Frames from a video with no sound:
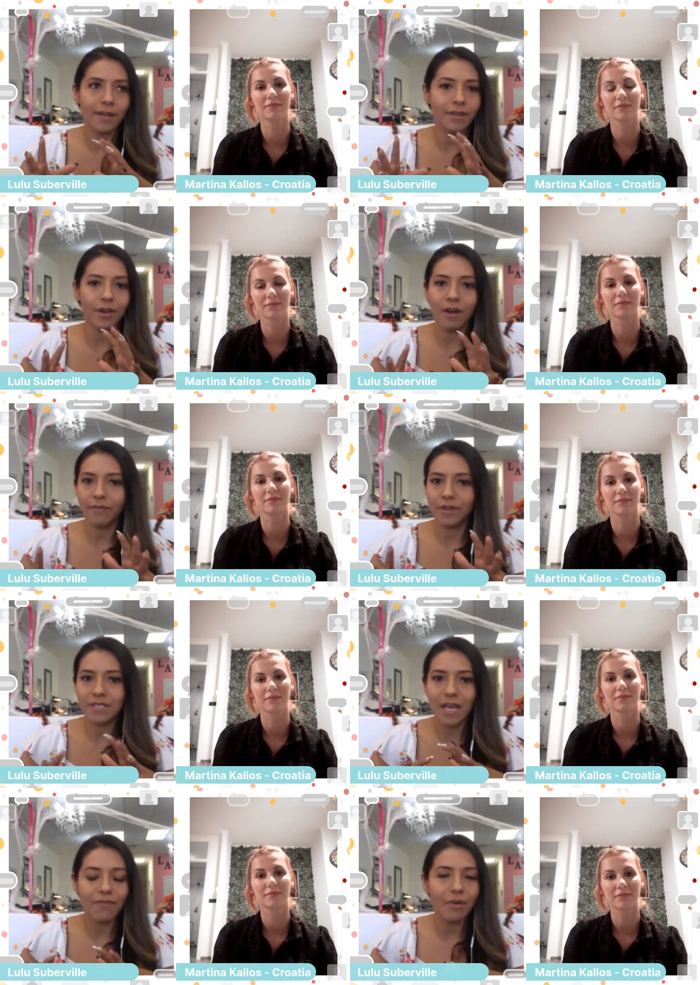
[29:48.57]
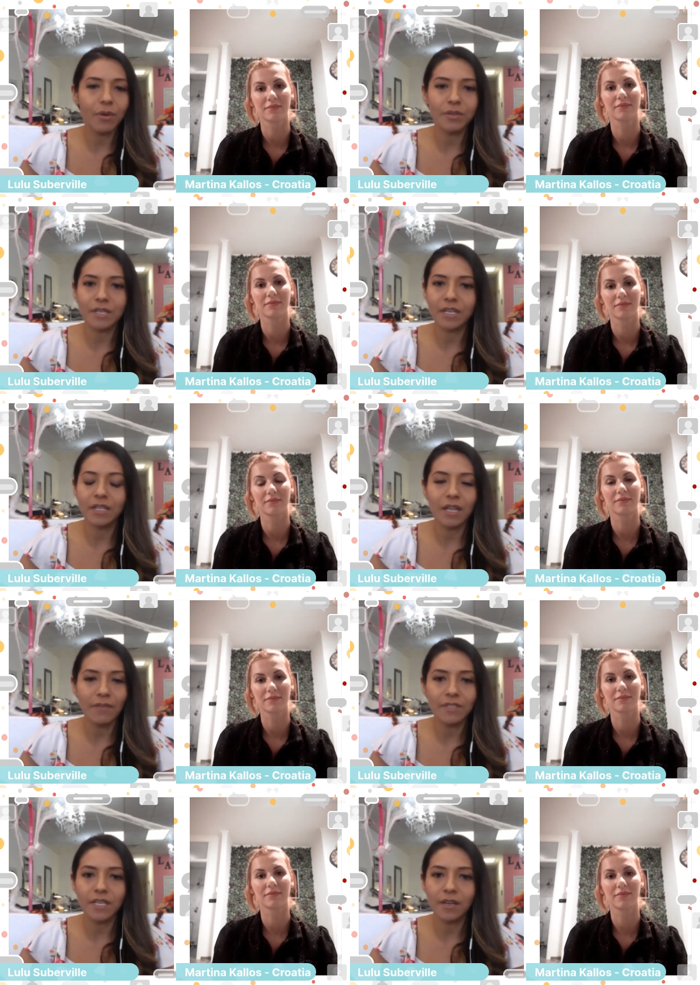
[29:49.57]
Speaker 1: at the conference, everyone is going
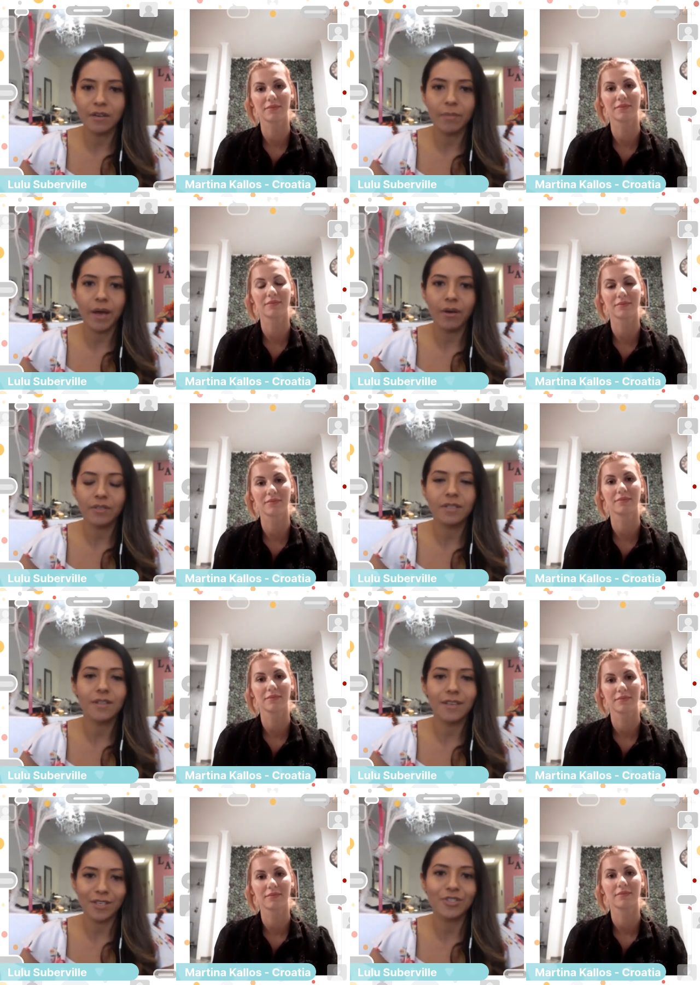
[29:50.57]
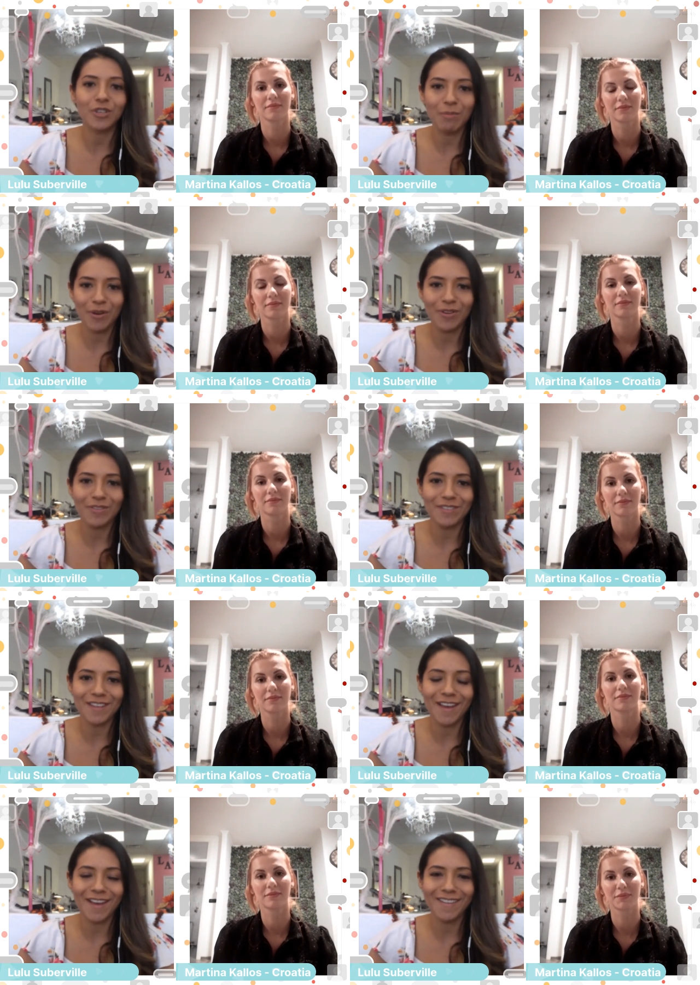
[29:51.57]
to love to hear about the extreme
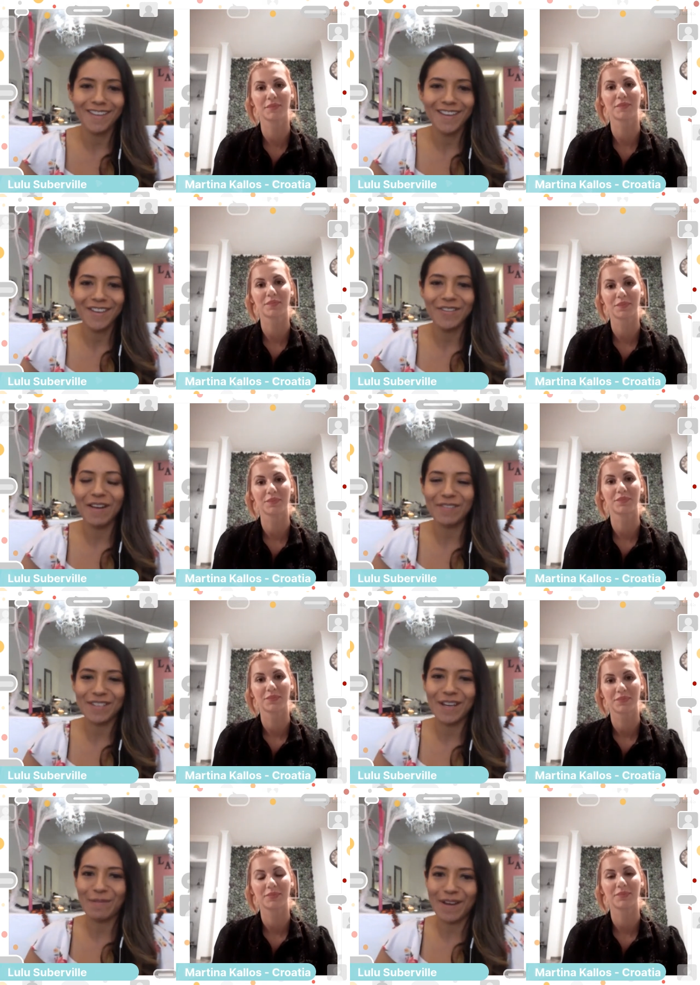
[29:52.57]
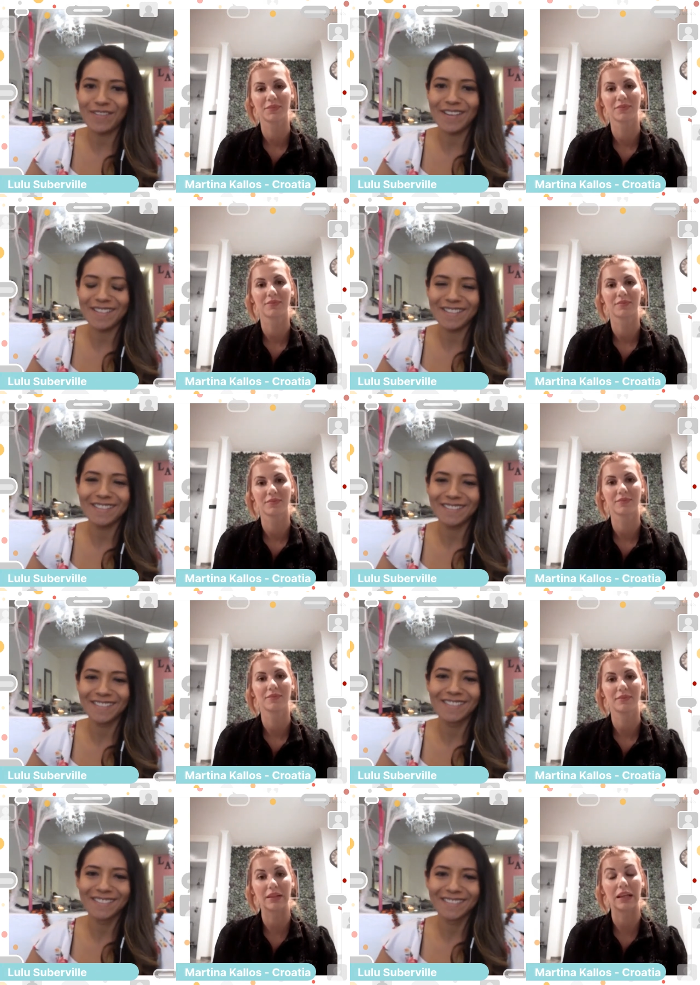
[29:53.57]
curls that you have to talk about it.
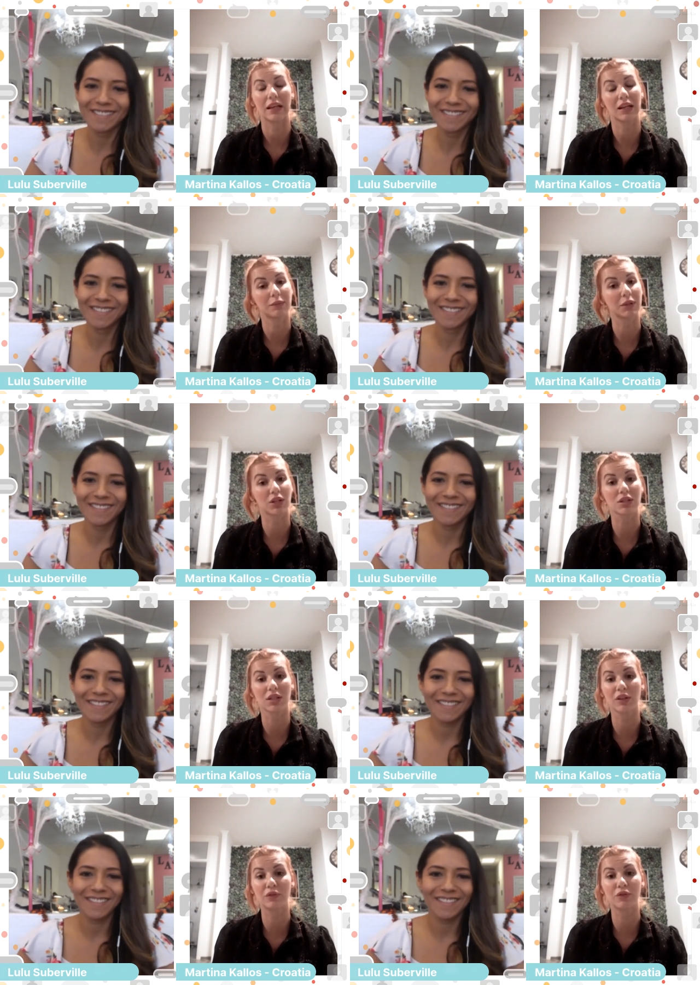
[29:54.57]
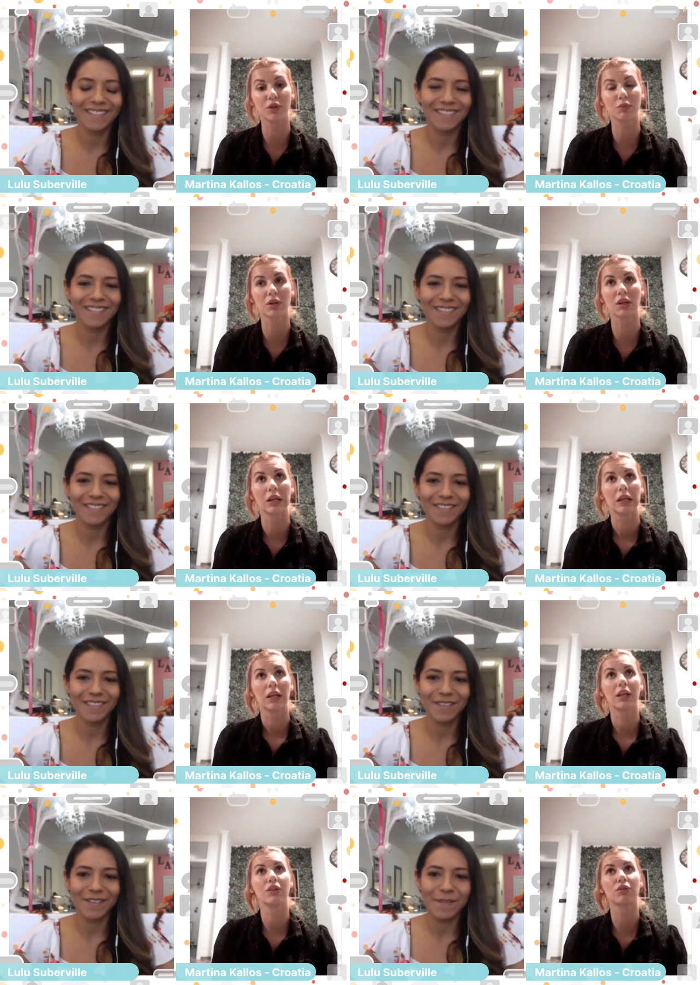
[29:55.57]
Speaker 2: Yeah, because if you were
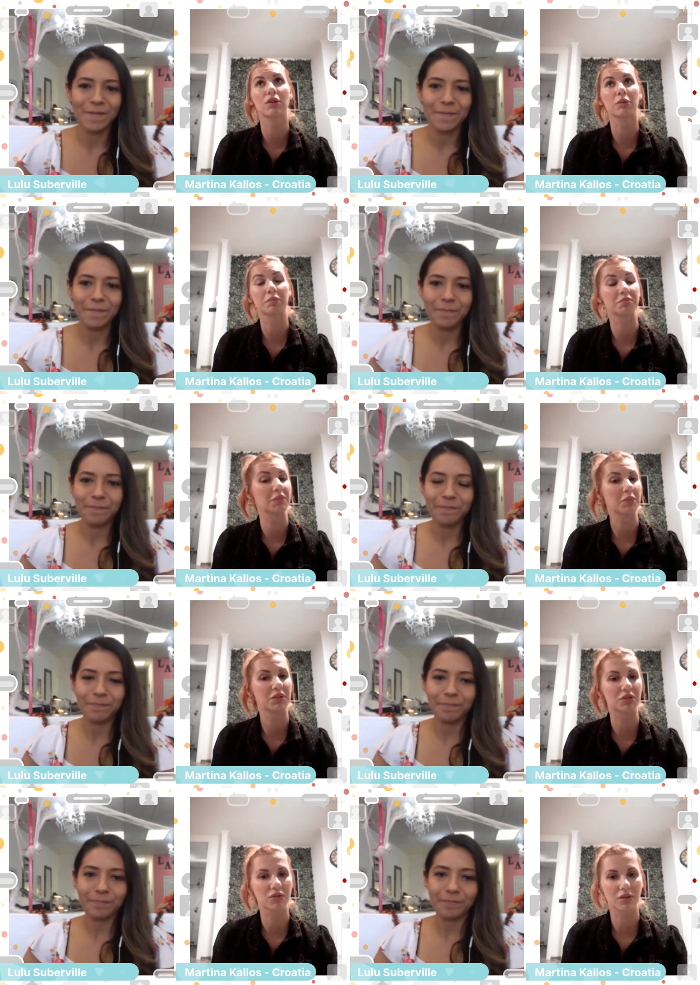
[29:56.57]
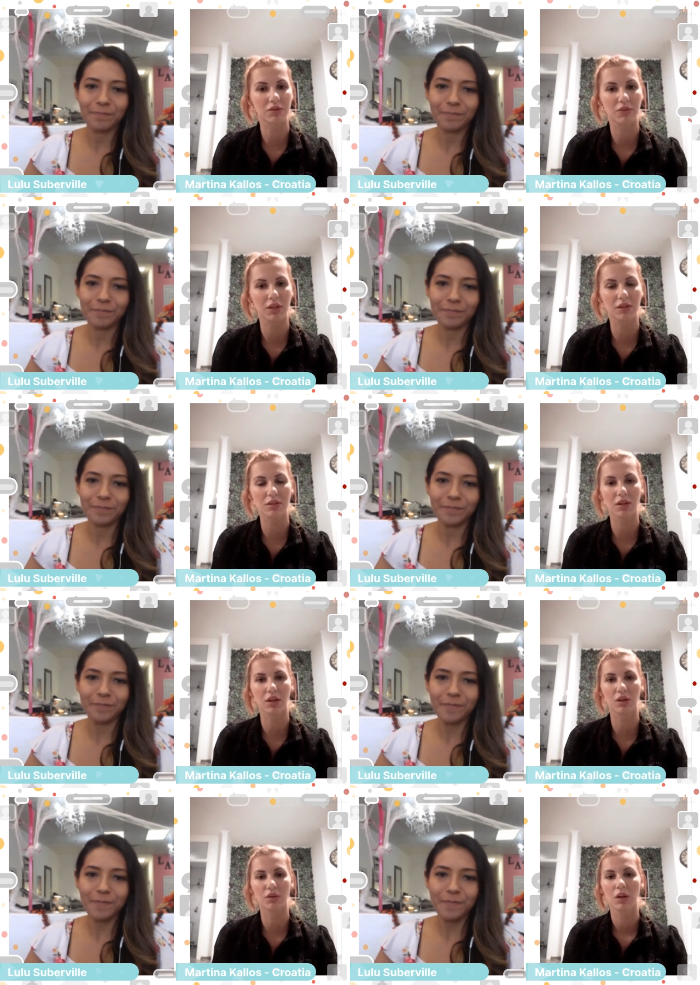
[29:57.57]
in Europe maybe 2 or 3 years
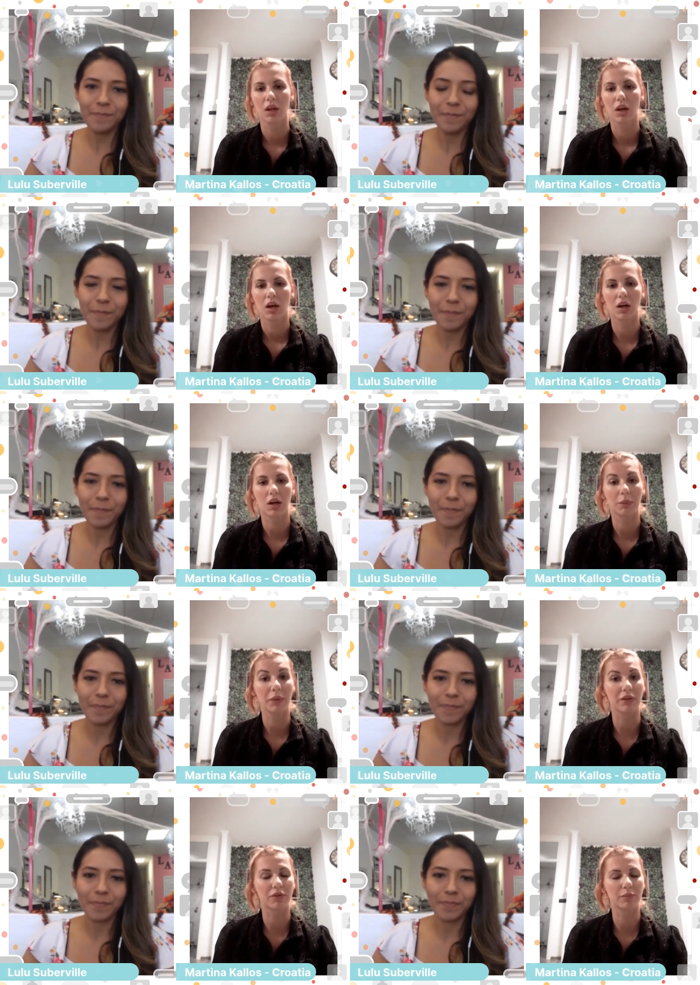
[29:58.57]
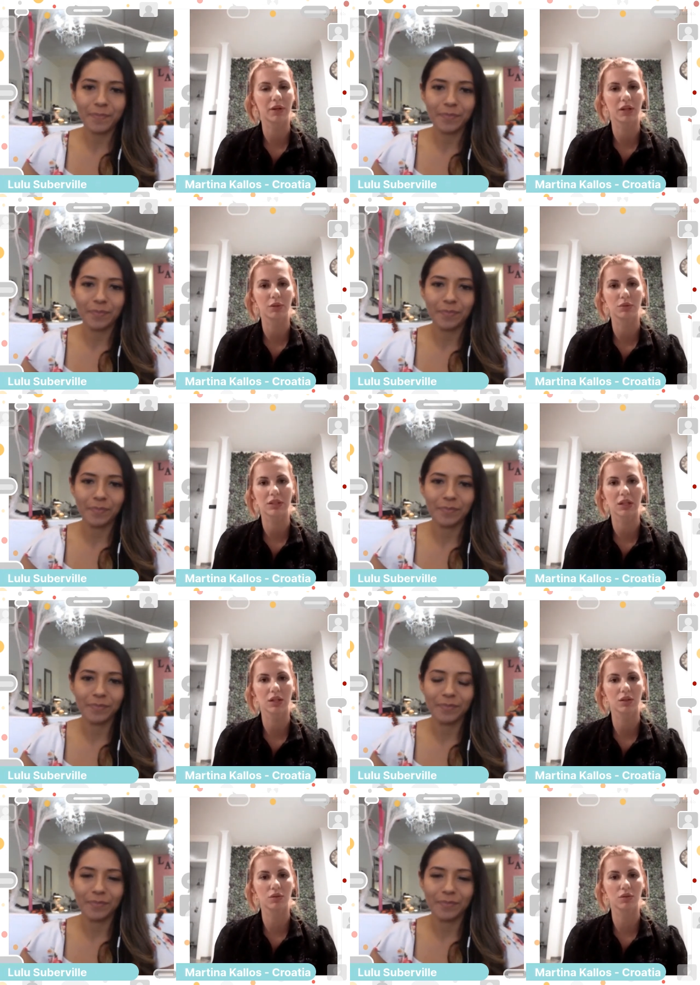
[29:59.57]
ago, everybody would tell